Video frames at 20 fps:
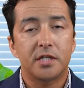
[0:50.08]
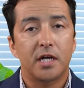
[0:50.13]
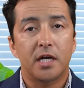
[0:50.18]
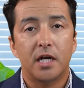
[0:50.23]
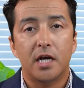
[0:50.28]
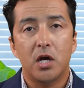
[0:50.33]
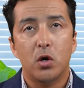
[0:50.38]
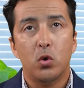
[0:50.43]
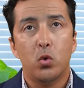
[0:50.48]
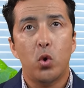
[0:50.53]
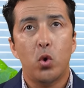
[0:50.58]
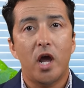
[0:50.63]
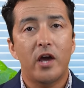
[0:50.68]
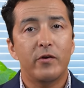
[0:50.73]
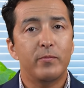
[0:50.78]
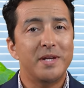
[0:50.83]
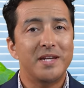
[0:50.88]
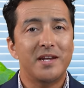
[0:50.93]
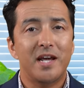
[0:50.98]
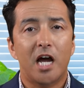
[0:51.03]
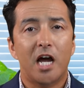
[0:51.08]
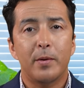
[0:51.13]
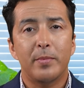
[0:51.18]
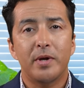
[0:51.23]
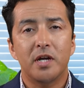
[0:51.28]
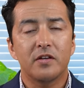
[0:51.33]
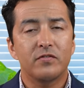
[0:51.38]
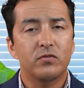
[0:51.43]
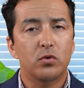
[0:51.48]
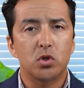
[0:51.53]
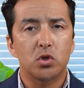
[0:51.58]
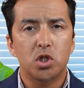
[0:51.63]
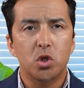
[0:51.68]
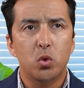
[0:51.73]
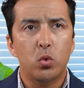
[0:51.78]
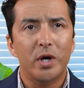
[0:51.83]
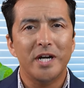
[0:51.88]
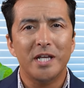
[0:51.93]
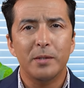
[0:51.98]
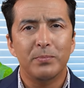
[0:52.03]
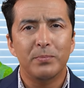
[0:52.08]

uh, who have been diabetic for twenty